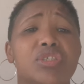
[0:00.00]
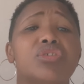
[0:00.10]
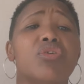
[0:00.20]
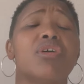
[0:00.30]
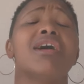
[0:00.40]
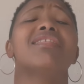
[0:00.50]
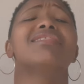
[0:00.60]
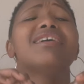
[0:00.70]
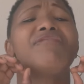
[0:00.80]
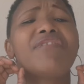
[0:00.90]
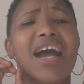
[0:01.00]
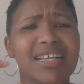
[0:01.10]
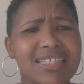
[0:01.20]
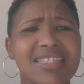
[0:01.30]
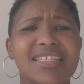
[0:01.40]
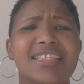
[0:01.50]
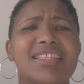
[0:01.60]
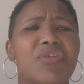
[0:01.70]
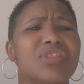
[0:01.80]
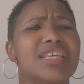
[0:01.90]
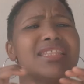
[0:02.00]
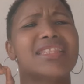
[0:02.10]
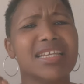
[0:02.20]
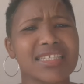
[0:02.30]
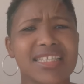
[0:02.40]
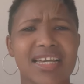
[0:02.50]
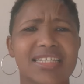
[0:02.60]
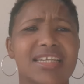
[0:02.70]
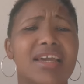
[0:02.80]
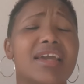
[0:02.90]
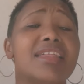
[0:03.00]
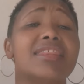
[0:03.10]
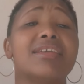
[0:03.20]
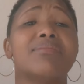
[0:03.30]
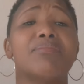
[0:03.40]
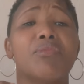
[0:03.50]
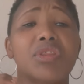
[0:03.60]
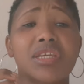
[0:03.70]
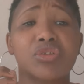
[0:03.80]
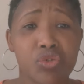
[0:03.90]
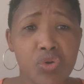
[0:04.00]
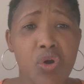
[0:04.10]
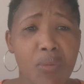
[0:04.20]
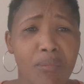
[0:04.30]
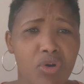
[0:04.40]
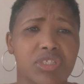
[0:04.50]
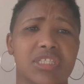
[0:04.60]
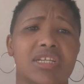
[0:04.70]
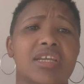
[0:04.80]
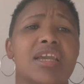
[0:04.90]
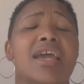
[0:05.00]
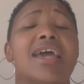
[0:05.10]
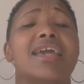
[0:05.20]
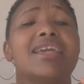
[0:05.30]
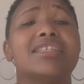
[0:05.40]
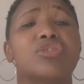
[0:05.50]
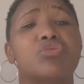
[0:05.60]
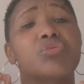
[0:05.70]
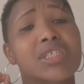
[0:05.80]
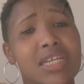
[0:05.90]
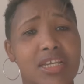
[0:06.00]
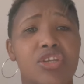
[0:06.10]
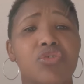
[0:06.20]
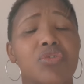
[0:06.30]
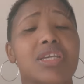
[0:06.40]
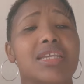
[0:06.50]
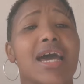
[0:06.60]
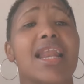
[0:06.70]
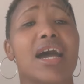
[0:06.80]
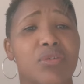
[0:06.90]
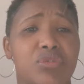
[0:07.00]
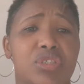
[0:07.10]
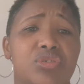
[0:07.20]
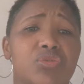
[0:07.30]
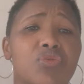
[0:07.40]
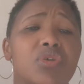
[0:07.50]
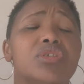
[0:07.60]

So the first thing, though, the things that they do mostly is to take you in a language school.